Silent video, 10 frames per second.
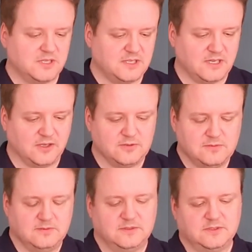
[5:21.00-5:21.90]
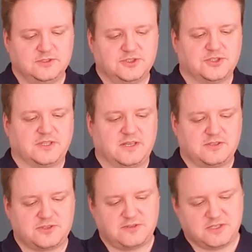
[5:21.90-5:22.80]
yellow and just put that
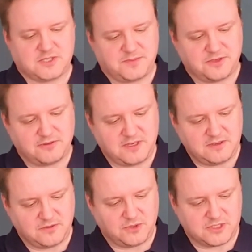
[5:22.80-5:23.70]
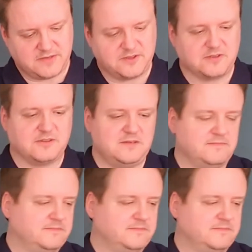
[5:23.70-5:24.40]
straight on top of the green, what's left of the green,